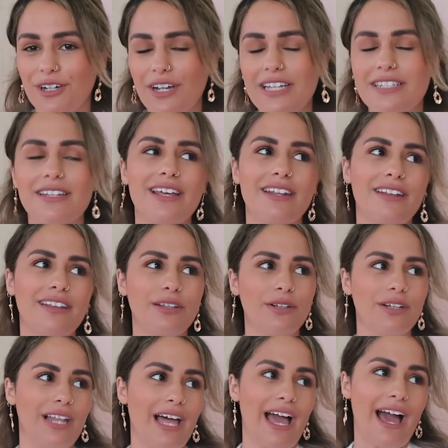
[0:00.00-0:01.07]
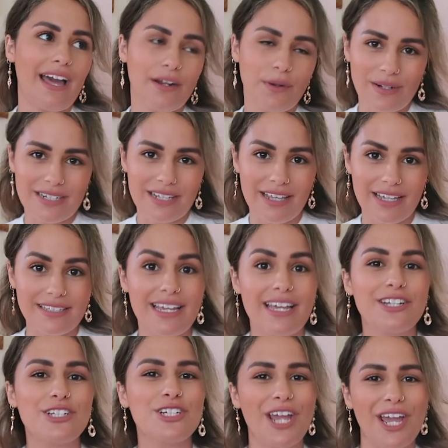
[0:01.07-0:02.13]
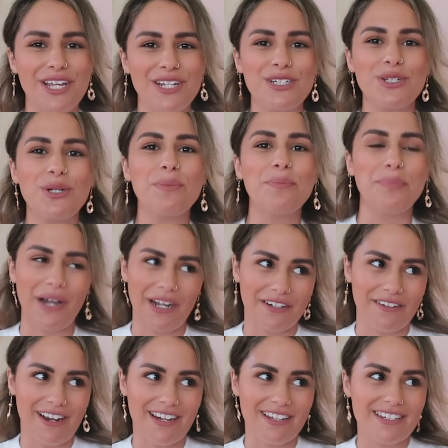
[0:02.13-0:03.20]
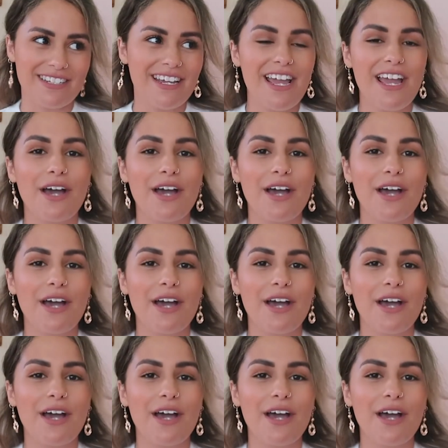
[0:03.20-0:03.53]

as another little added one to this, change your background.